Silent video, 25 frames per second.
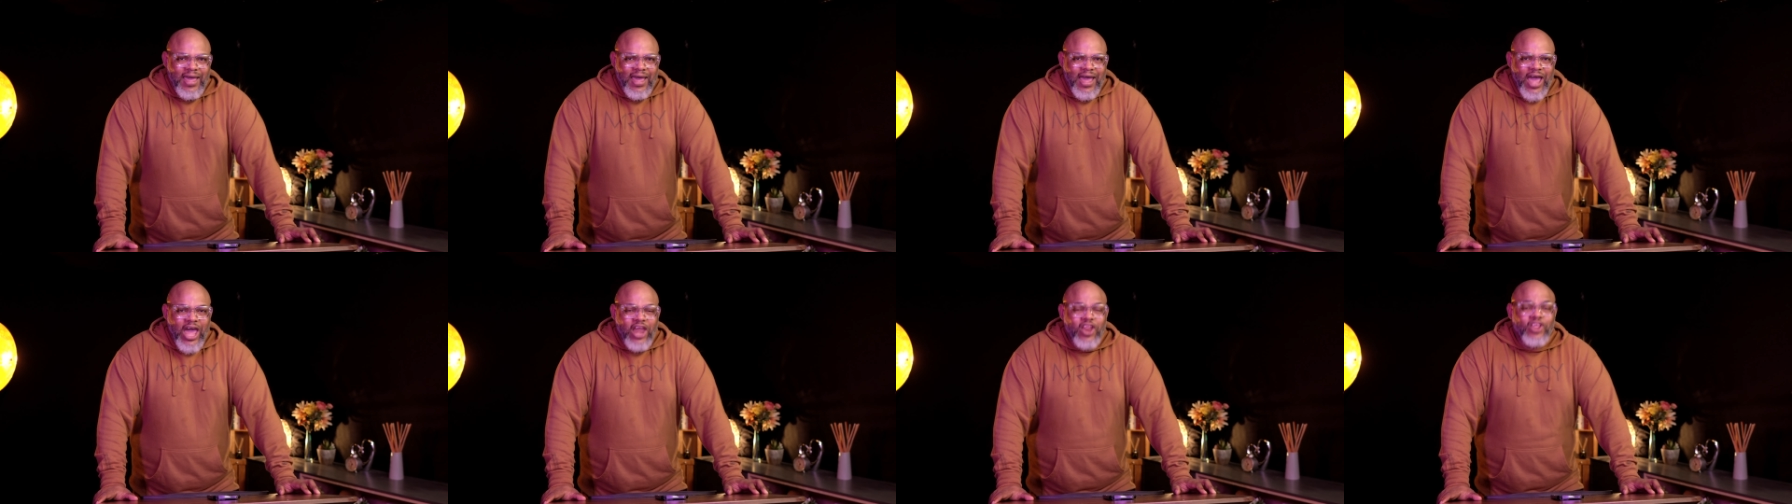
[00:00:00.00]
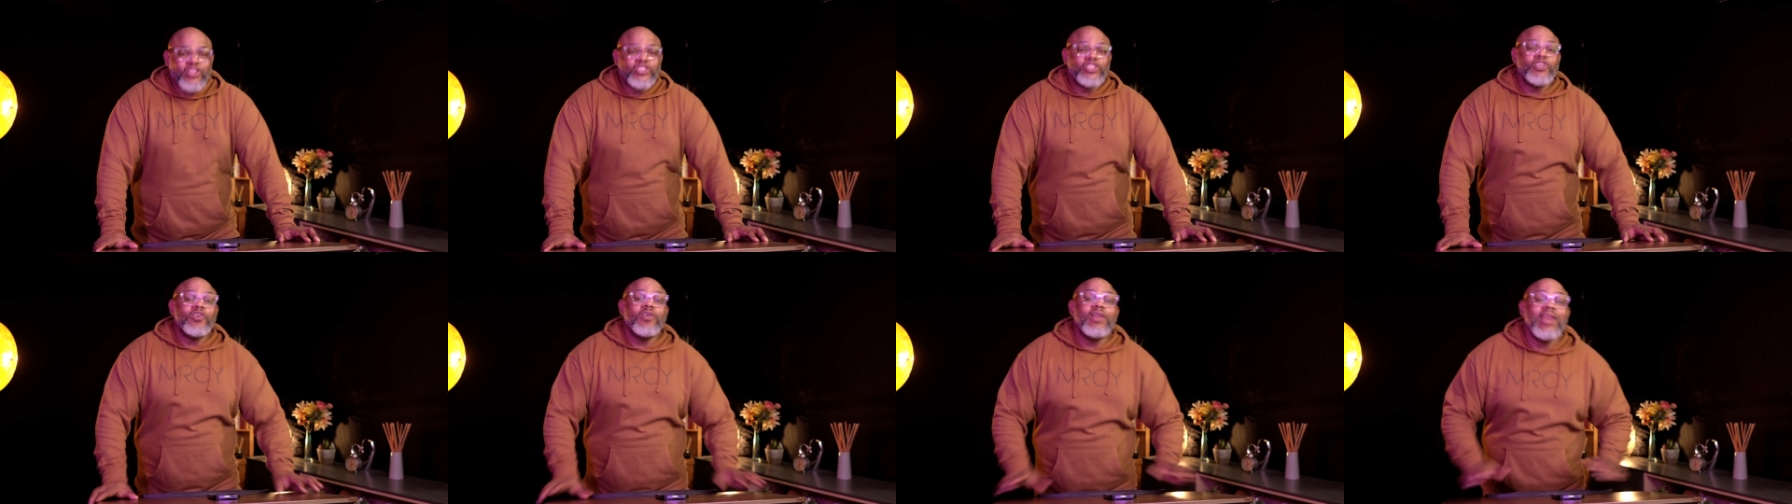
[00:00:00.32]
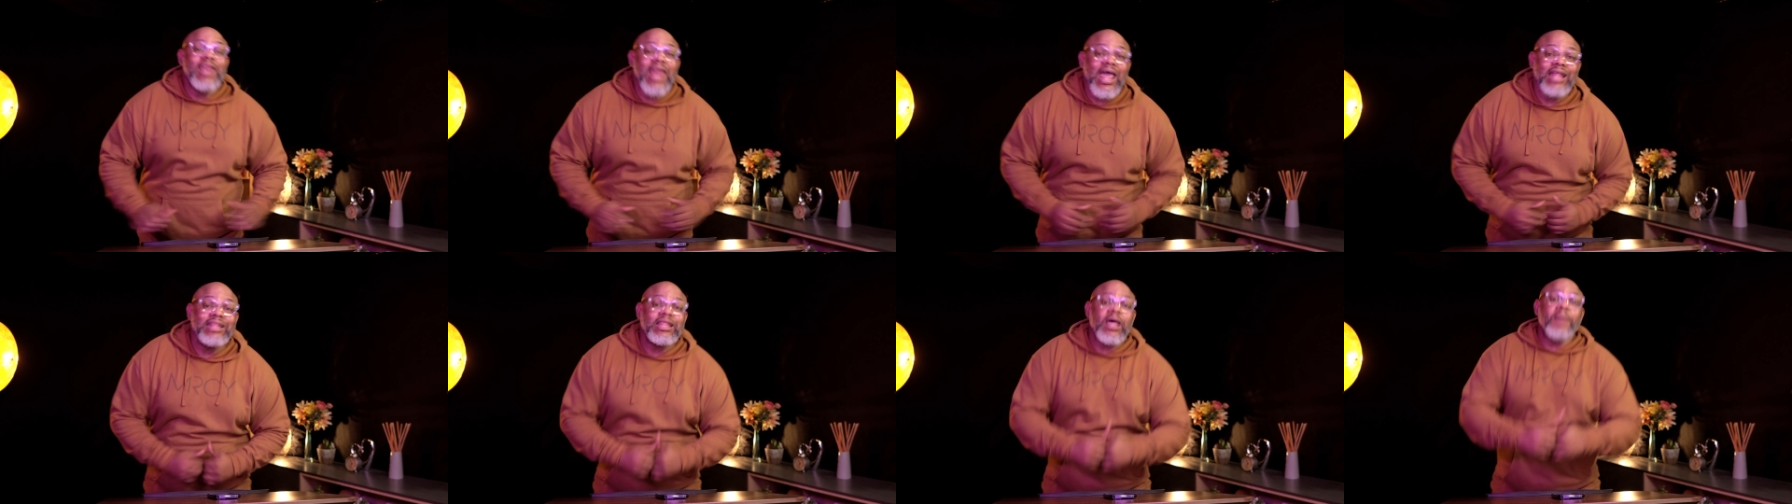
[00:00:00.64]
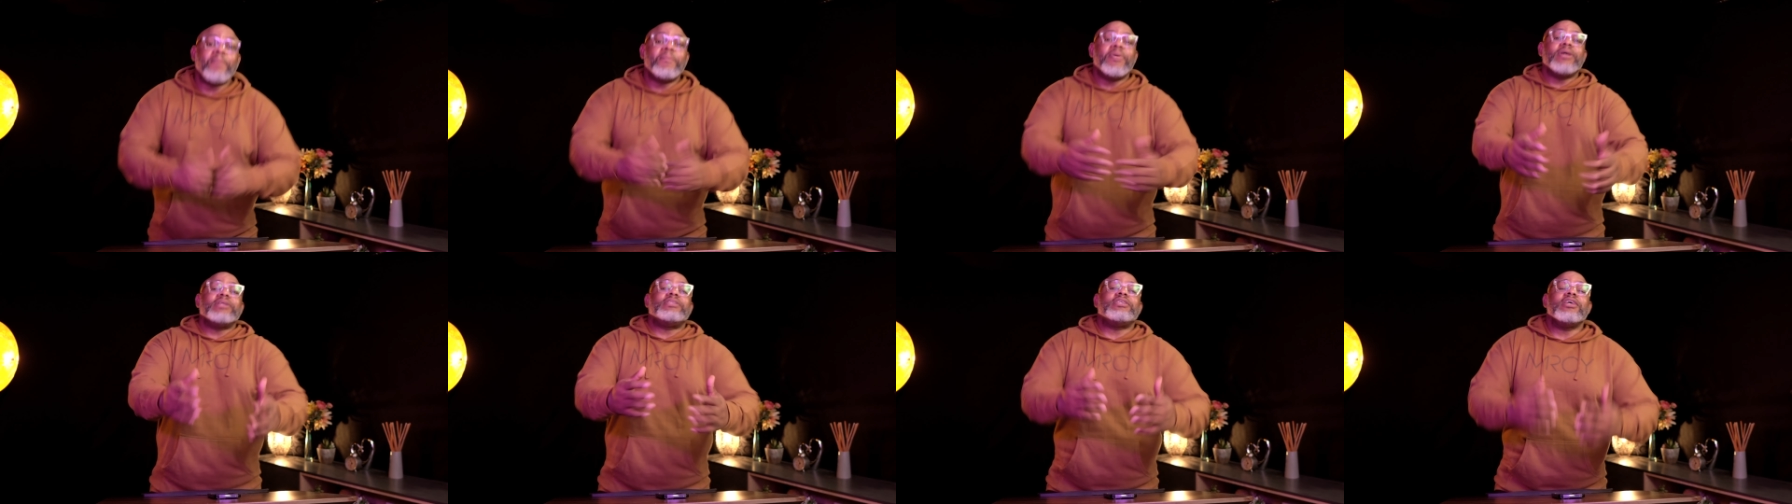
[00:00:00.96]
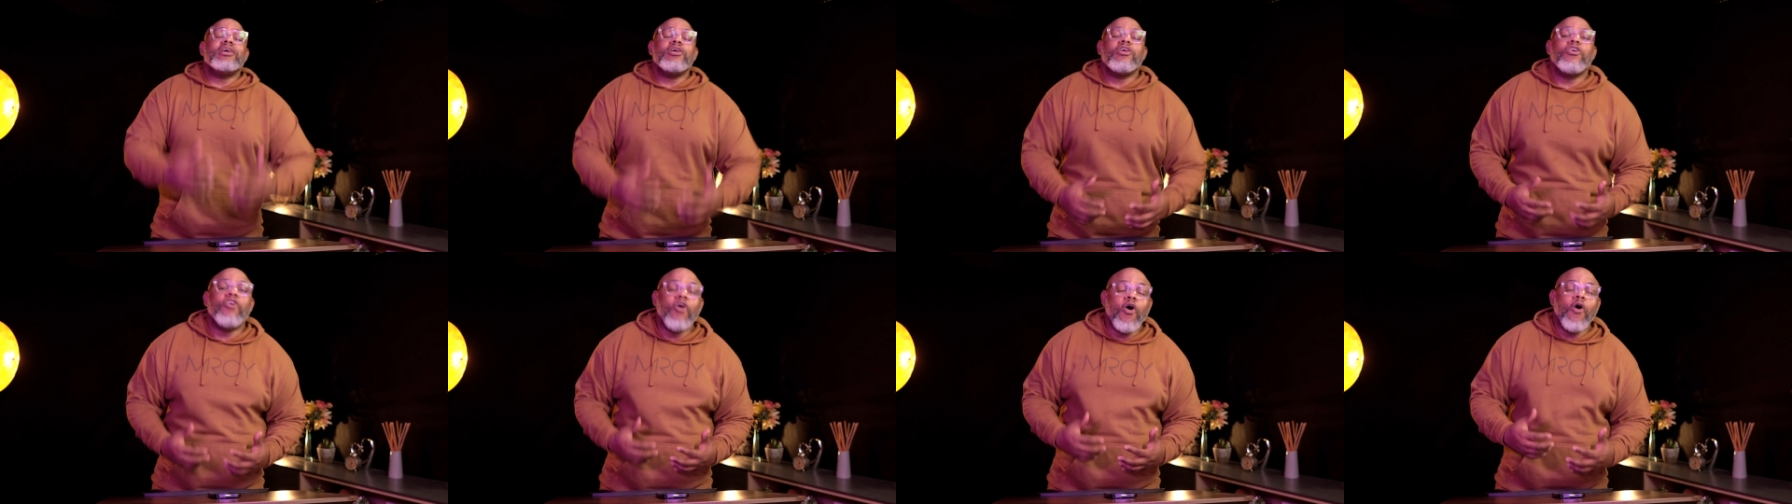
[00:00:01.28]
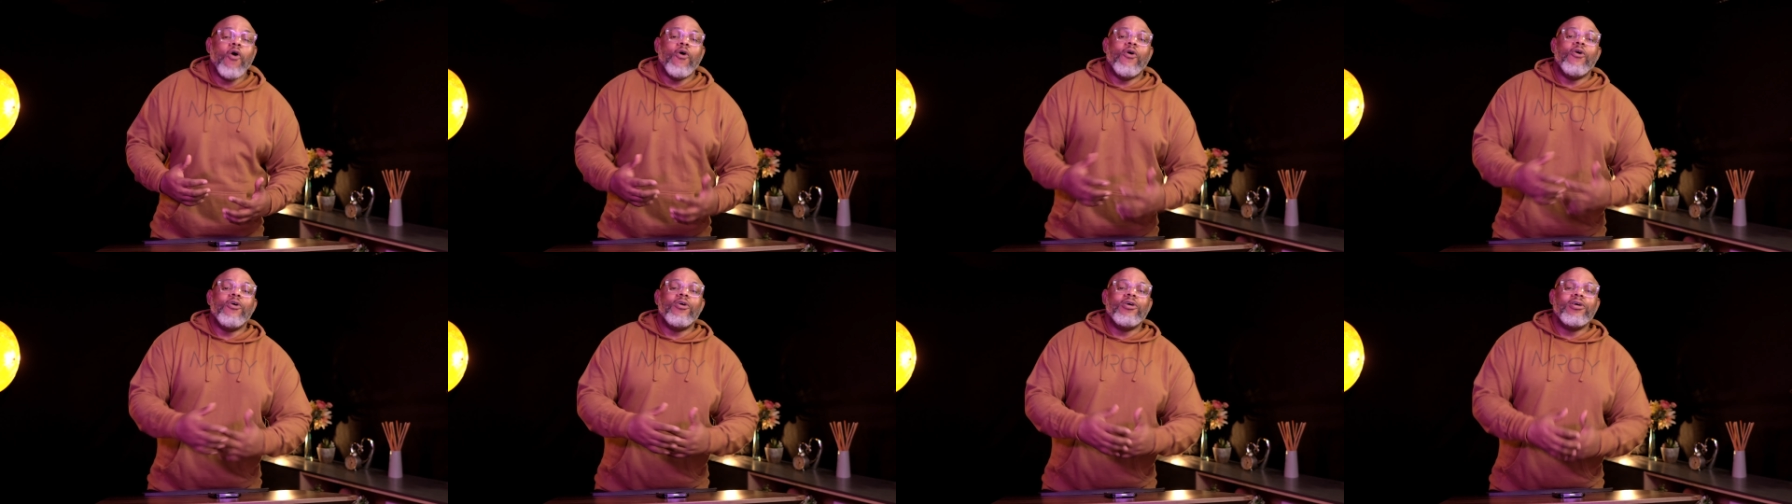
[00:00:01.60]
And until you let that person
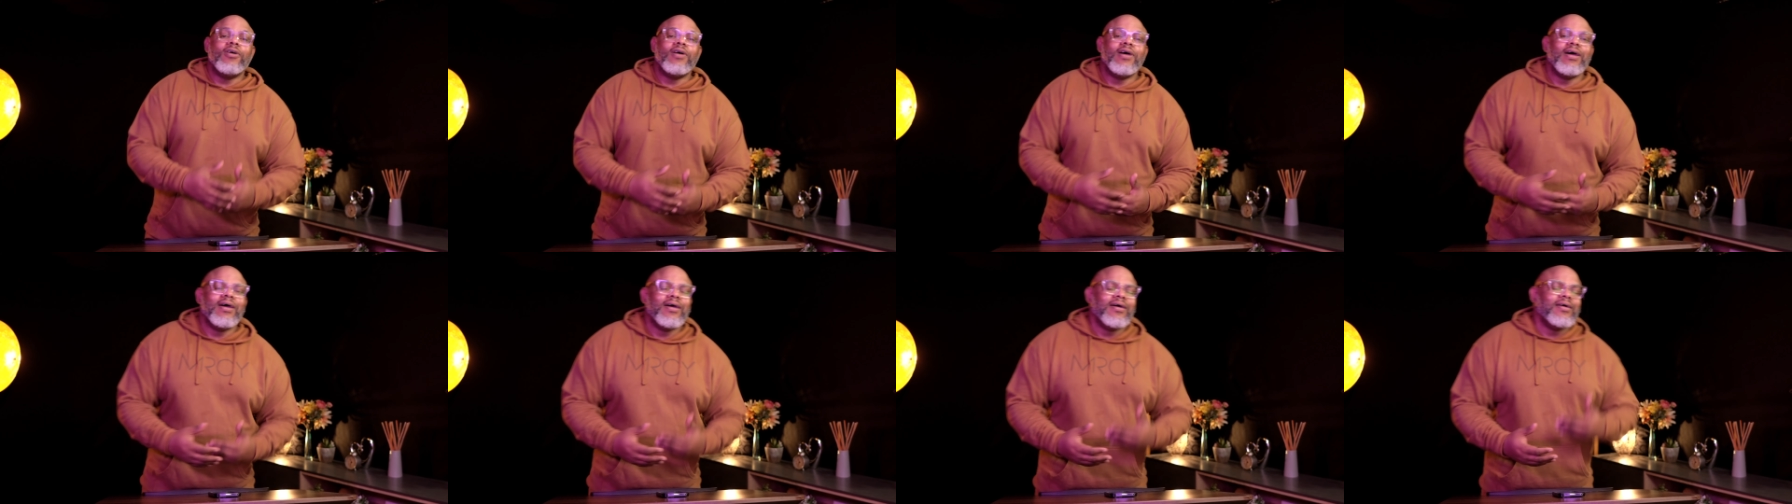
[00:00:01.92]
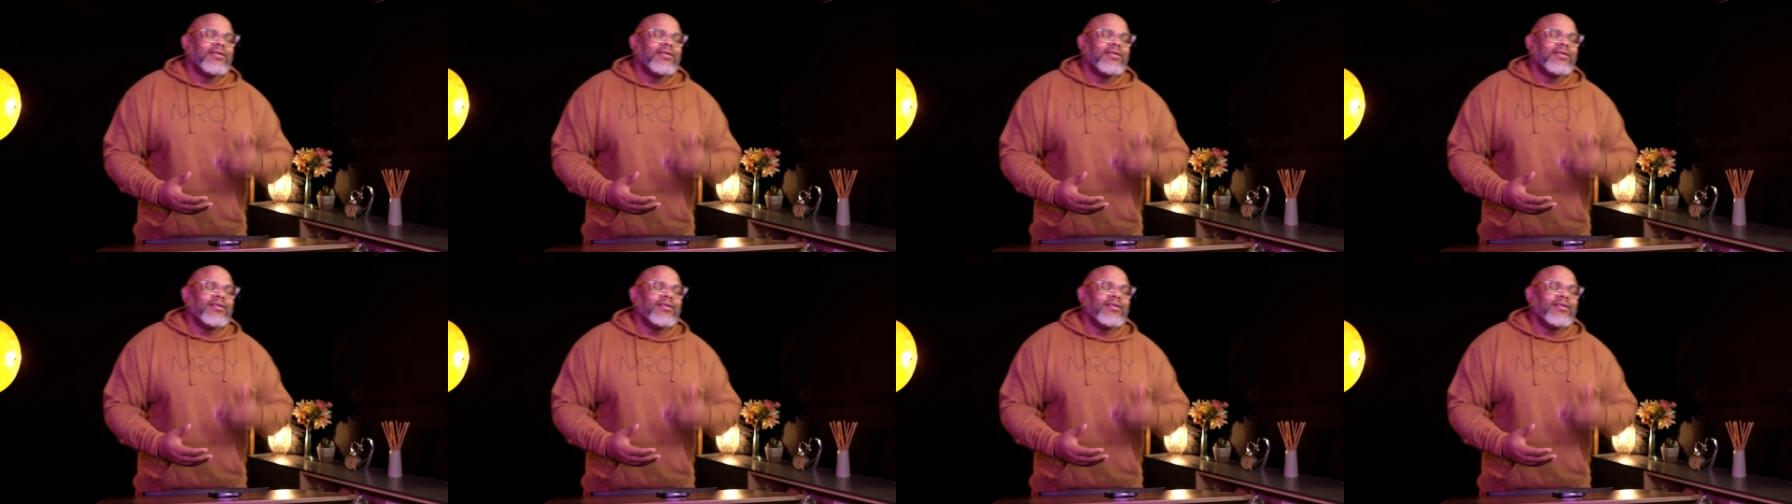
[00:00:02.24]
go,